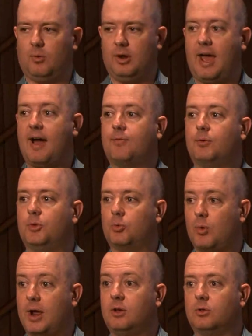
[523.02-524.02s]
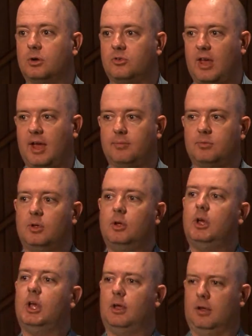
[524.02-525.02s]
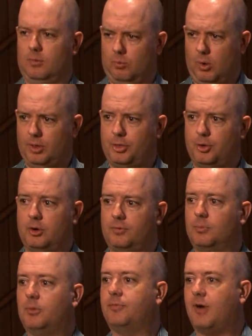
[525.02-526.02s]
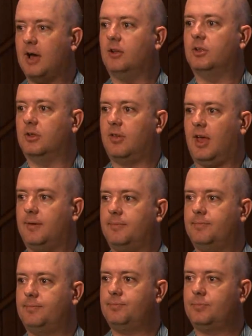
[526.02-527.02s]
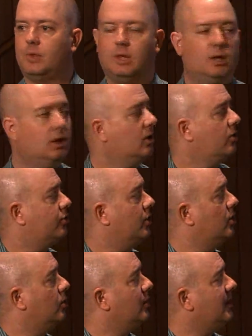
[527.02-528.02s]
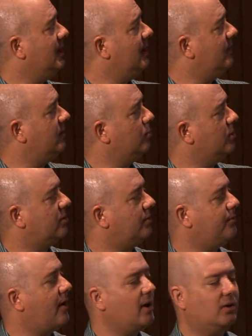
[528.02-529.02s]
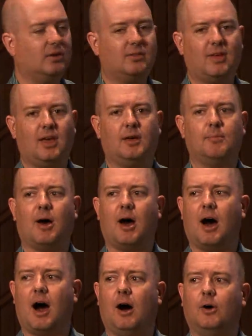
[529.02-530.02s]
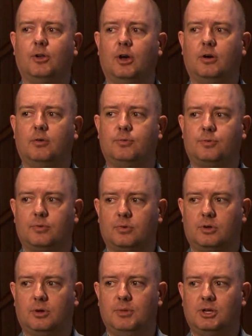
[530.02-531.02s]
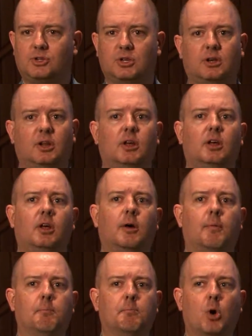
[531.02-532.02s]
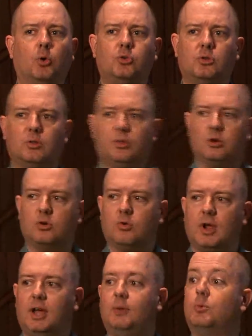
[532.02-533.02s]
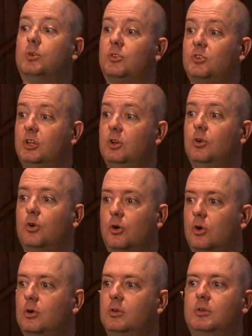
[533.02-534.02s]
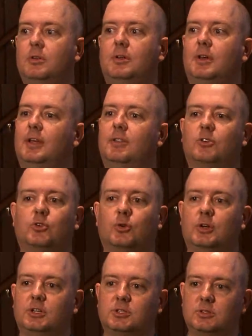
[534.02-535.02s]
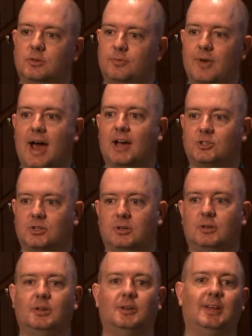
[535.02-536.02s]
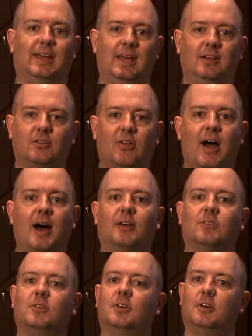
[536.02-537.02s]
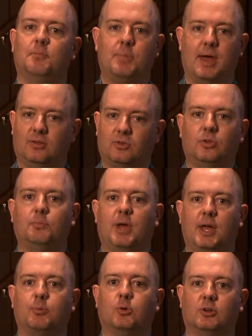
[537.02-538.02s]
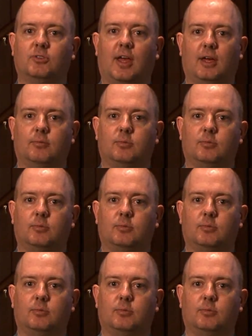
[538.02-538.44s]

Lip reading: half from the regular exams, 1/3 from the final exam. So even with the final exam out of commission, most of their grade was still earned in the traditional fashion, in class, pencil and paper exams.